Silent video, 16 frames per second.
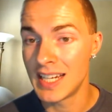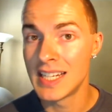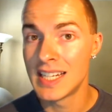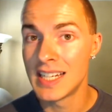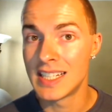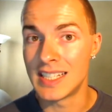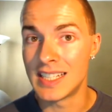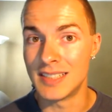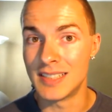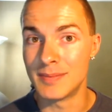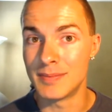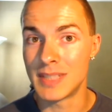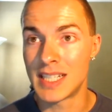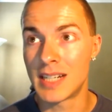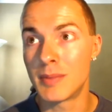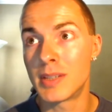And
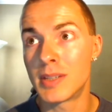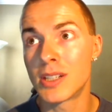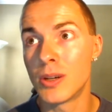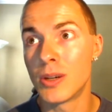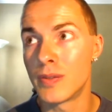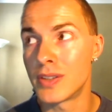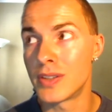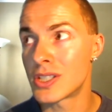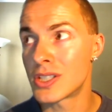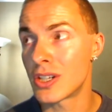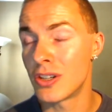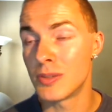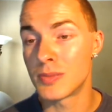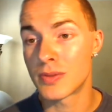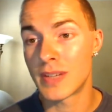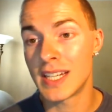I'm going to go over the
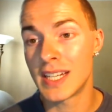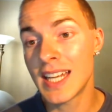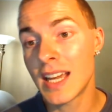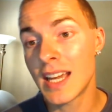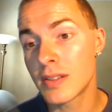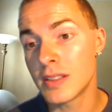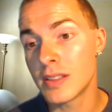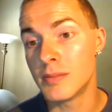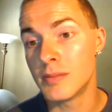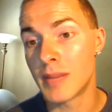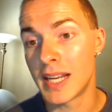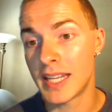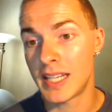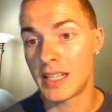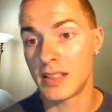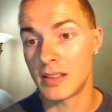terms right now that you might
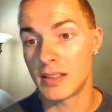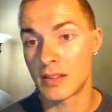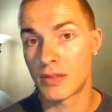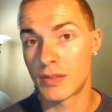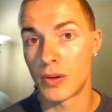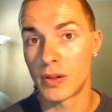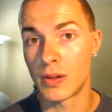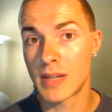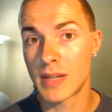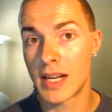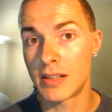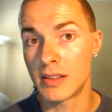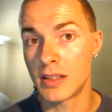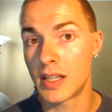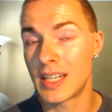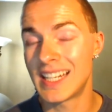hear thrown around a
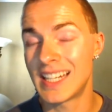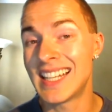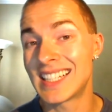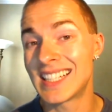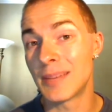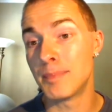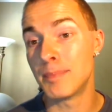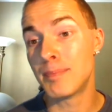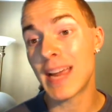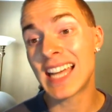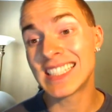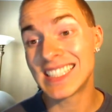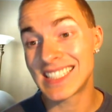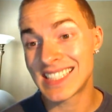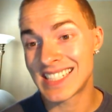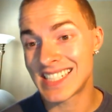lot. And that's a
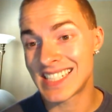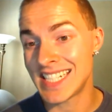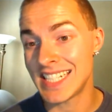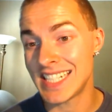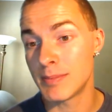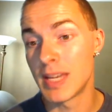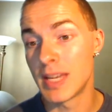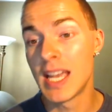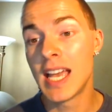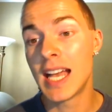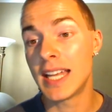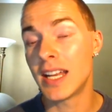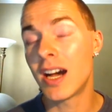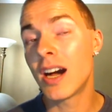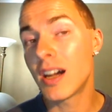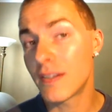balanced team, an
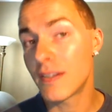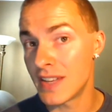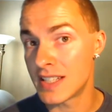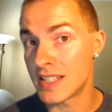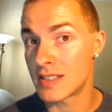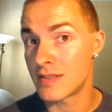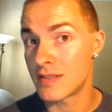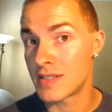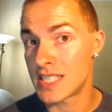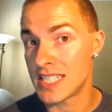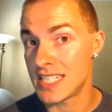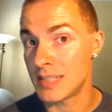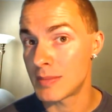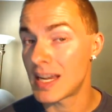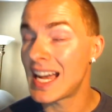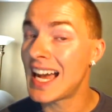offensive team,
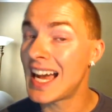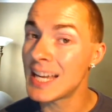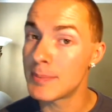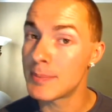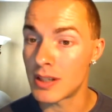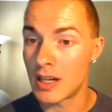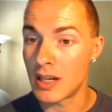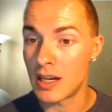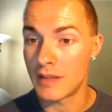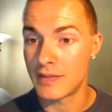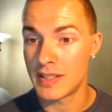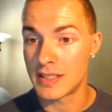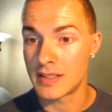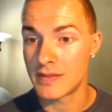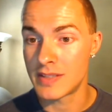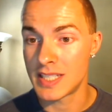a
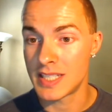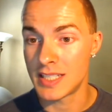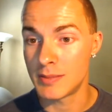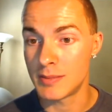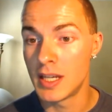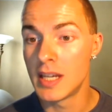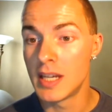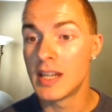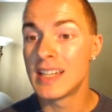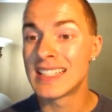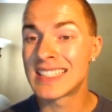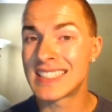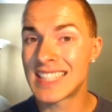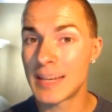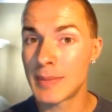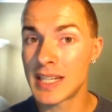hyper-offensive team,
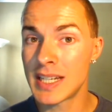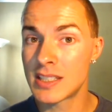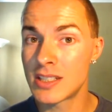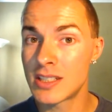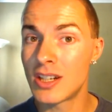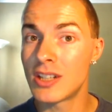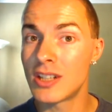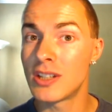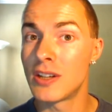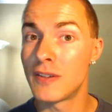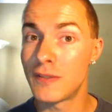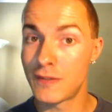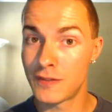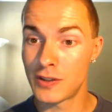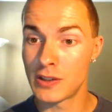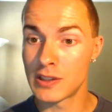semi-stall,
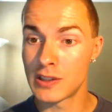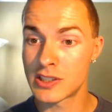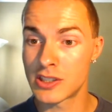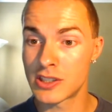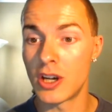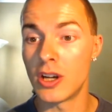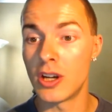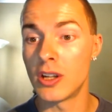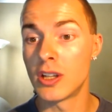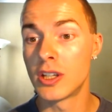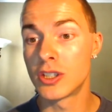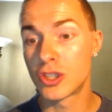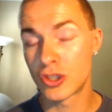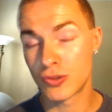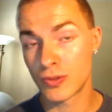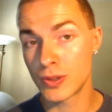full stall,
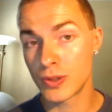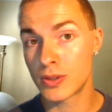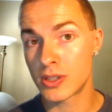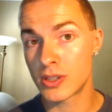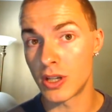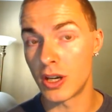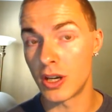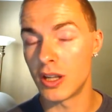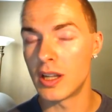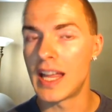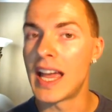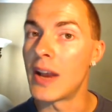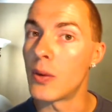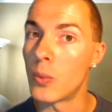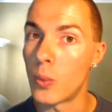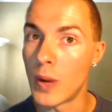true stall,
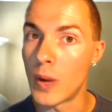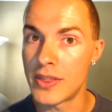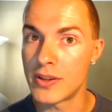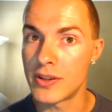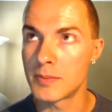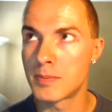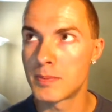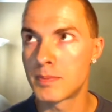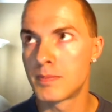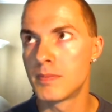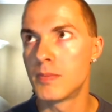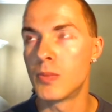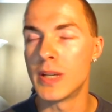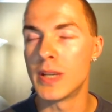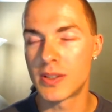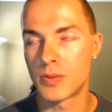and weather,
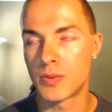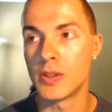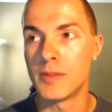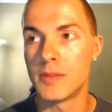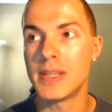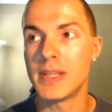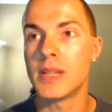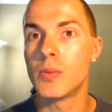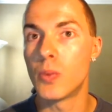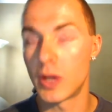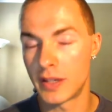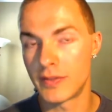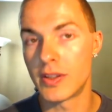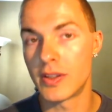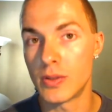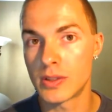which would be one of
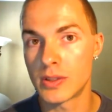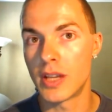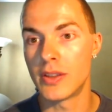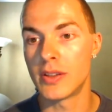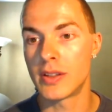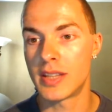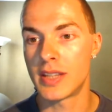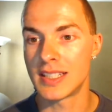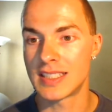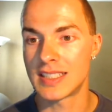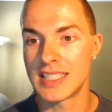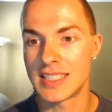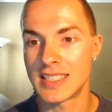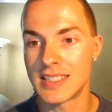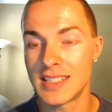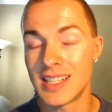those other things
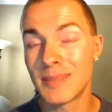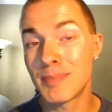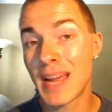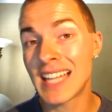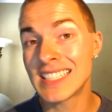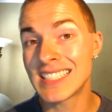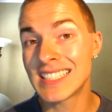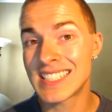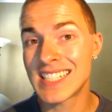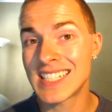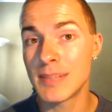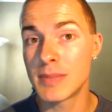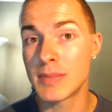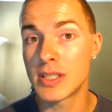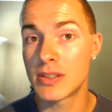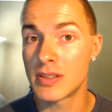listed. A balanced team
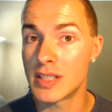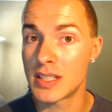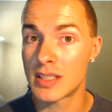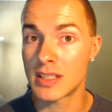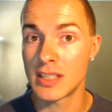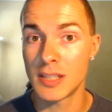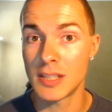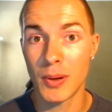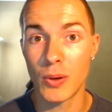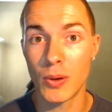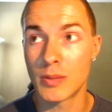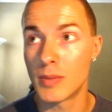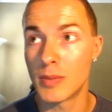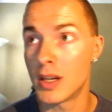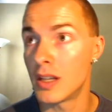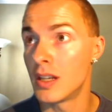is traditionally a
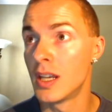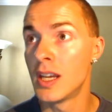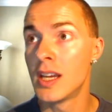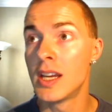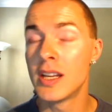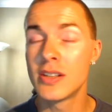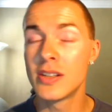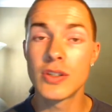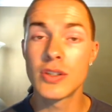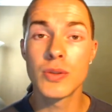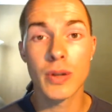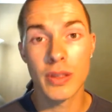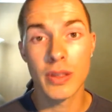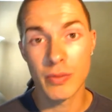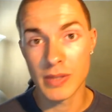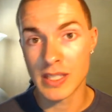Pokemon, 2 or
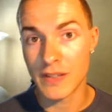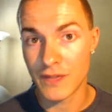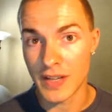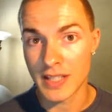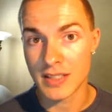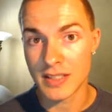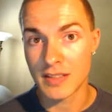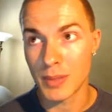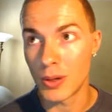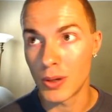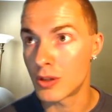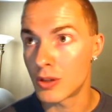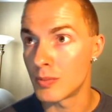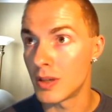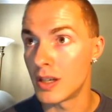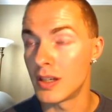3 defensive
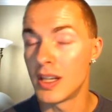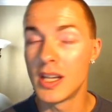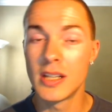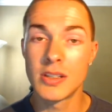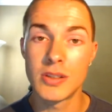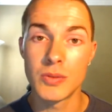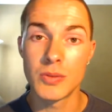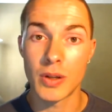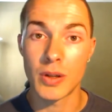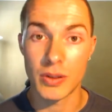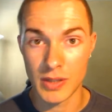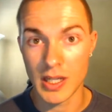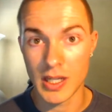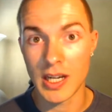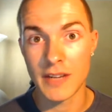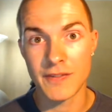Pokemon, 2 or 3
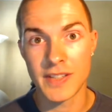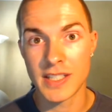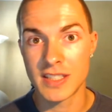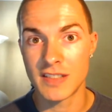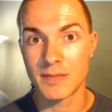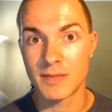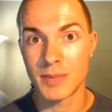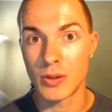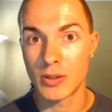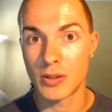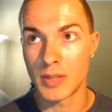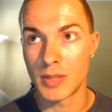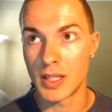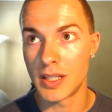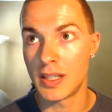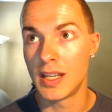offensive
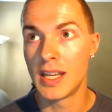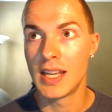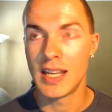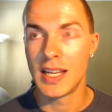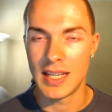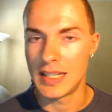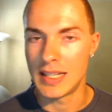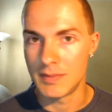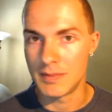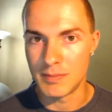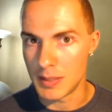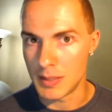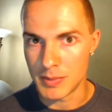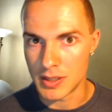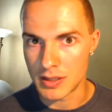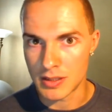Pokemon, and
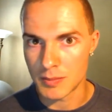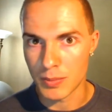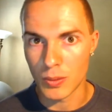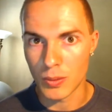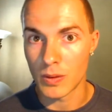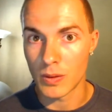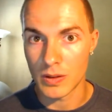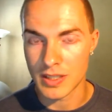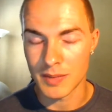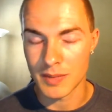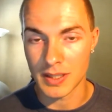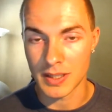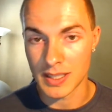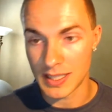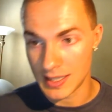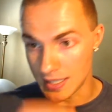maybe a support or something
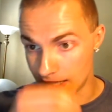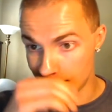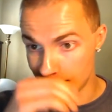like that.